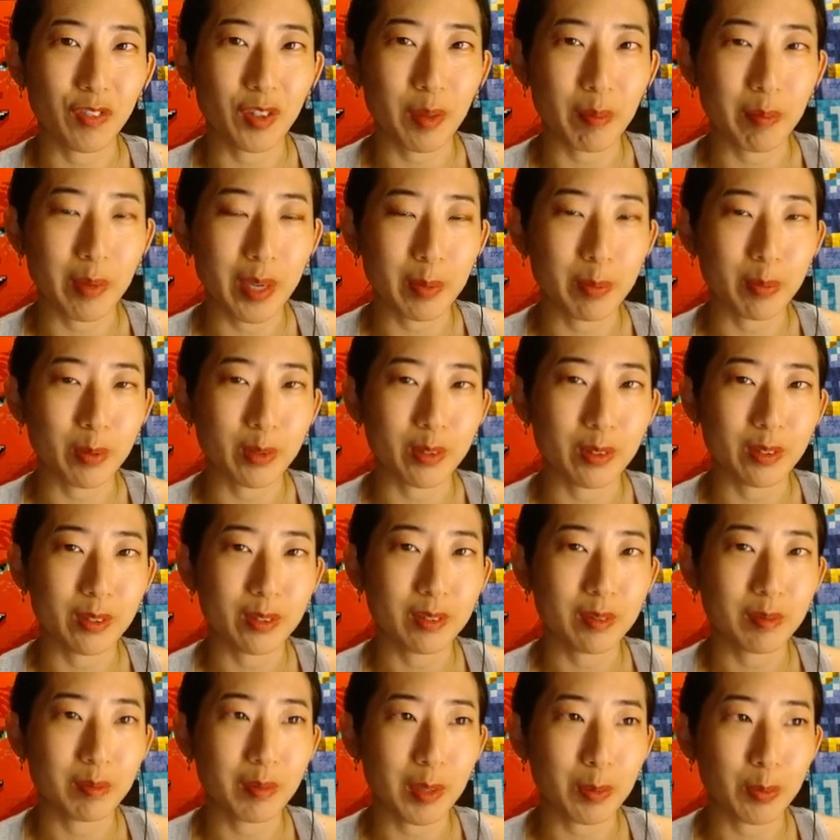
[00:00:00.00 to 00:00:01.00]
the maple
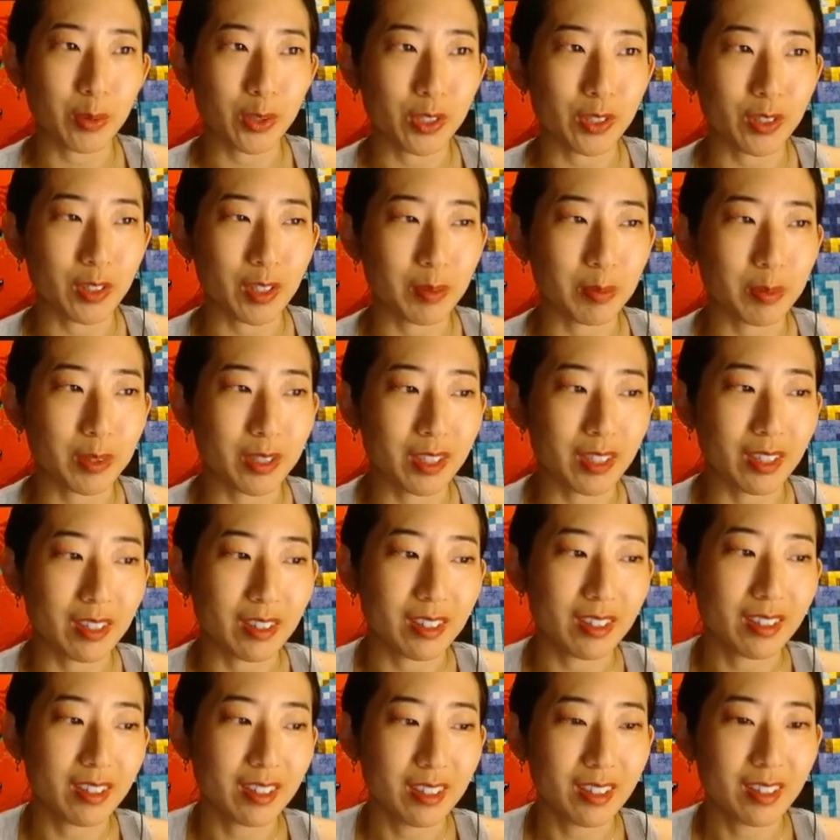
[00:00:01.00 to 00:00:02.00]
syrup in there.